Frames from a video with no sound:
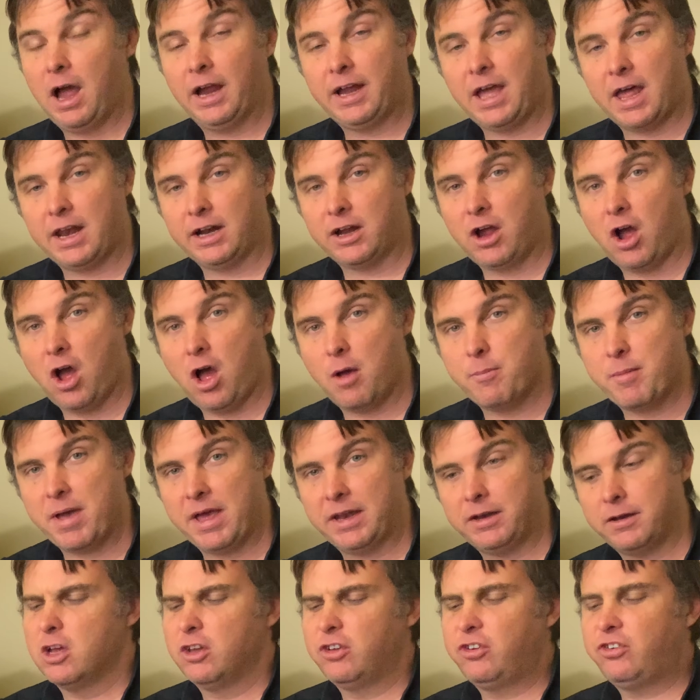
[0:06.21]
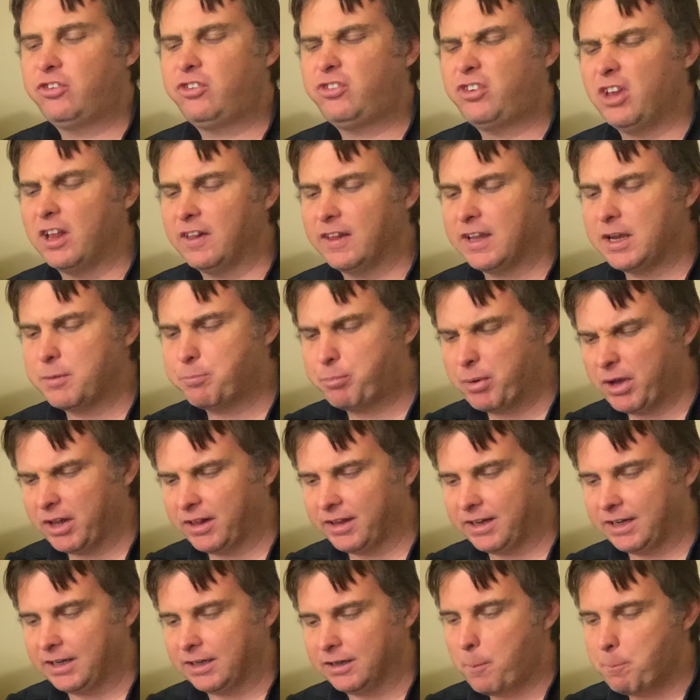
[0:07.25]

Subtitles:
got a comment, "Silly Billy,